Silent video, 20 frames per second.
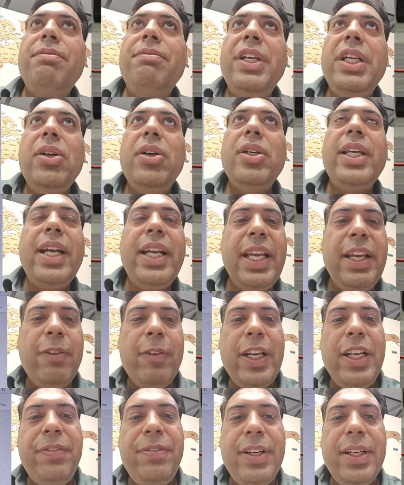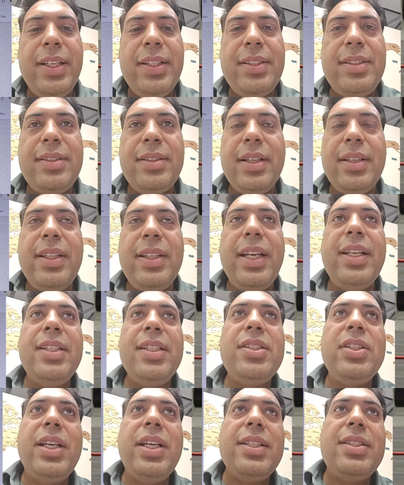we know that even if it is there
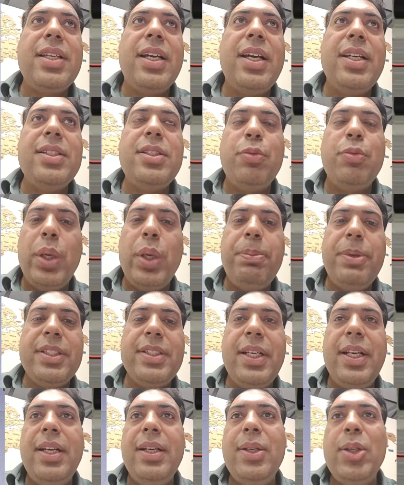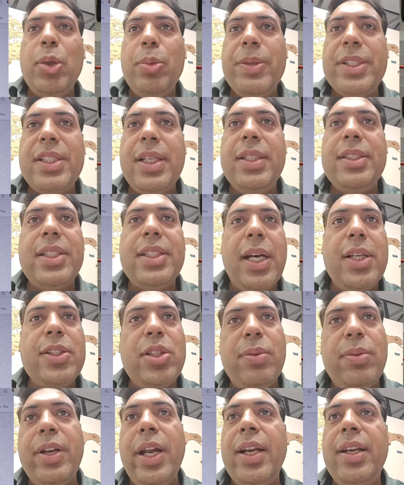is a chance, 1% 2% chance
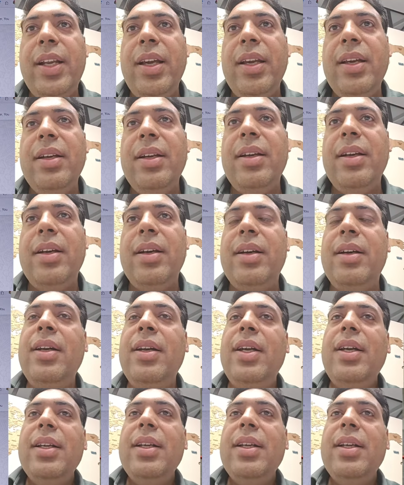of getting the